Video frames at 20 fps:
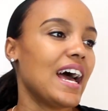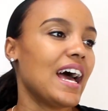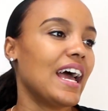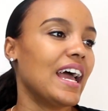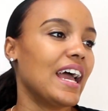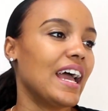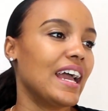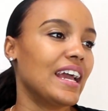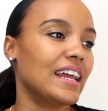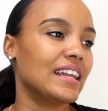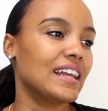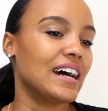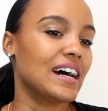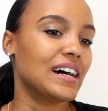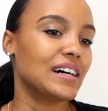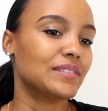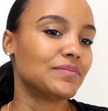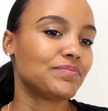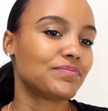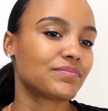
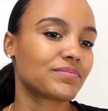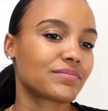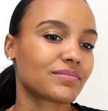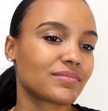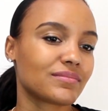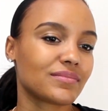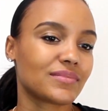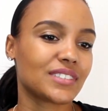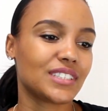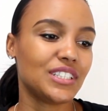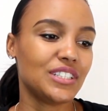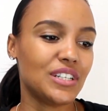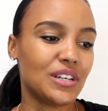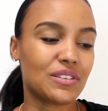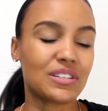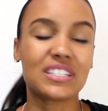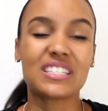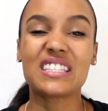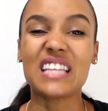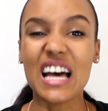and,
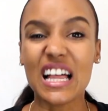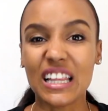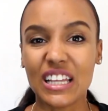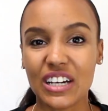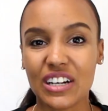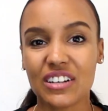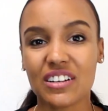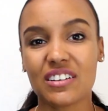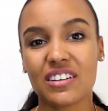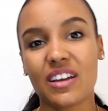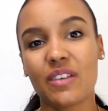stellar.